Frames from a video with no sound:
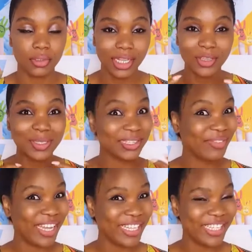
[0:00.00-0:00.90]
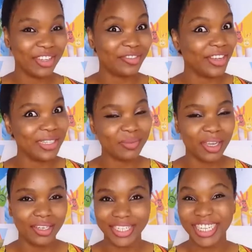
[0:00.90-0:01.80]
It's like you're smiling, a fake
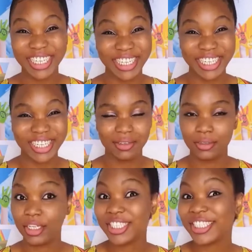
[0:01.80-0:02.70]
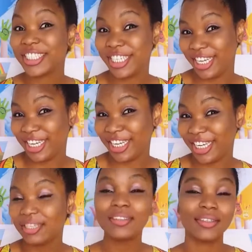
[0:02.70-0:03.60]
smile.
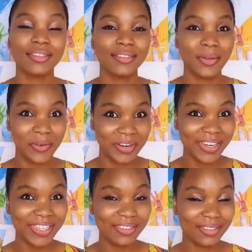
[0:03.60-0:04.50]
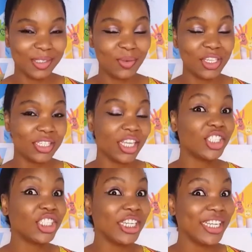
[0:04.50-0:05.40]
Chi, all right? So when you
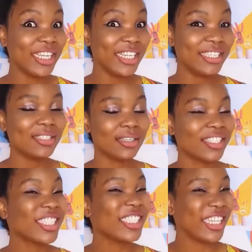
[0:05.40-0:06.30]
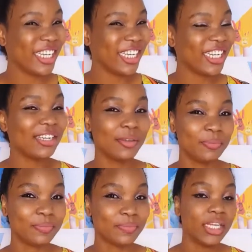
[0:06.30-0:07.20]
say cheese, chi,
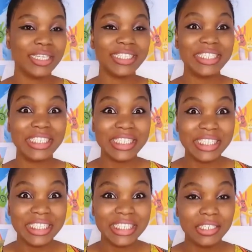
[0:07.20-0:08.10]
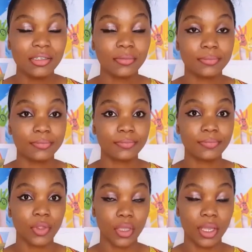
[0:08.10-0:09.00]
D,
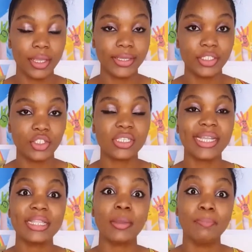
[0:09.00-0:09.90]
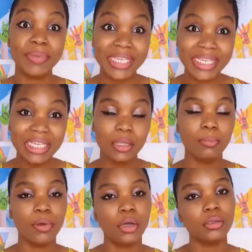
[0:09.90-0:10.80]
okay? Just like the B,
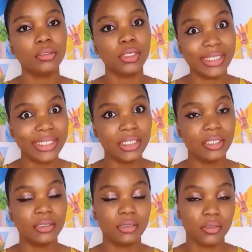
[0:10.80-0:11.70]
but the D.